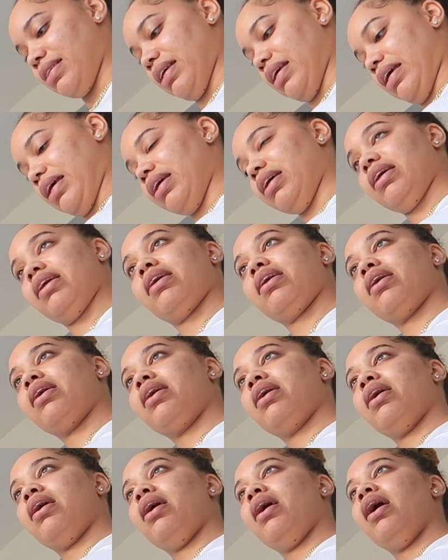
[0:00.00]
see
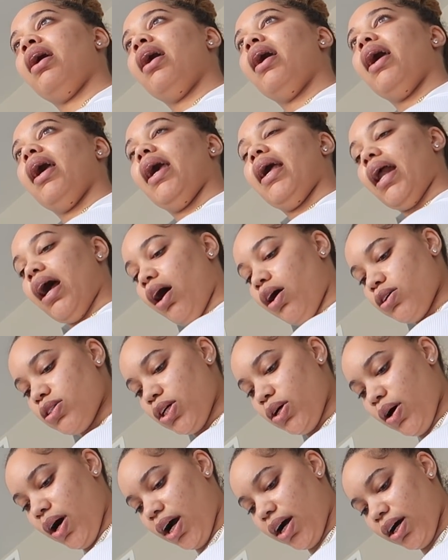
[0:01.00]
and i
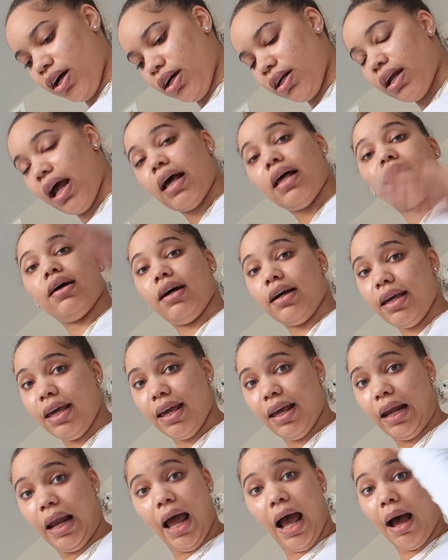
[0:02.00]
also heard
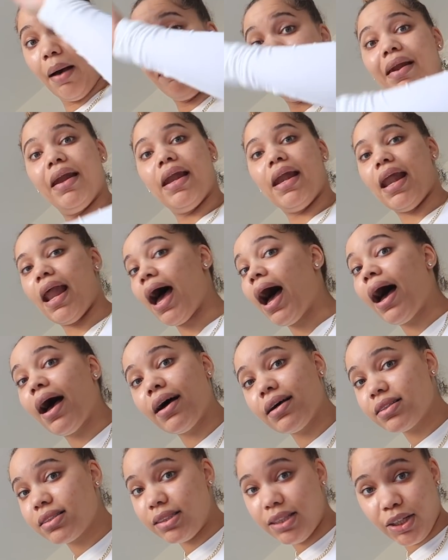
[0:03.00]
again i'm not
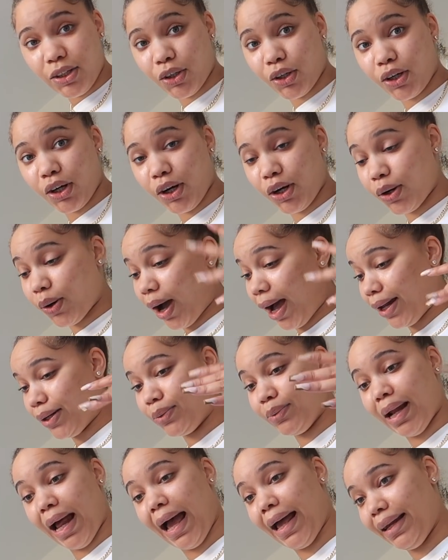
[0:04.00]
a sneaker girl i
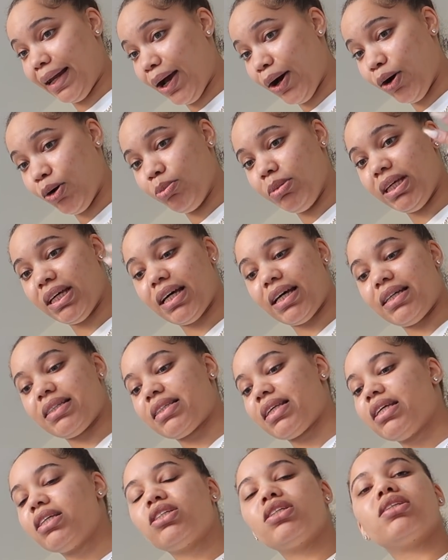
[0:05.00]
do not know because
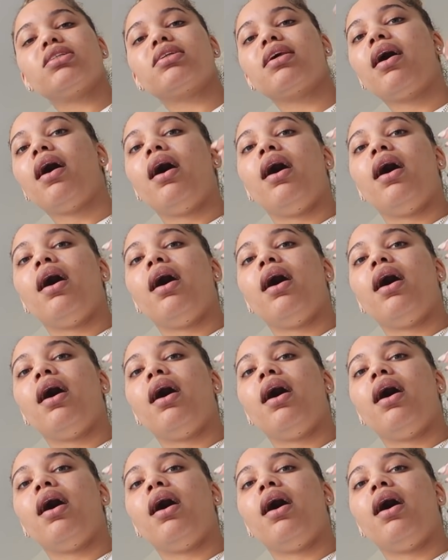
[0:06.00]
it's just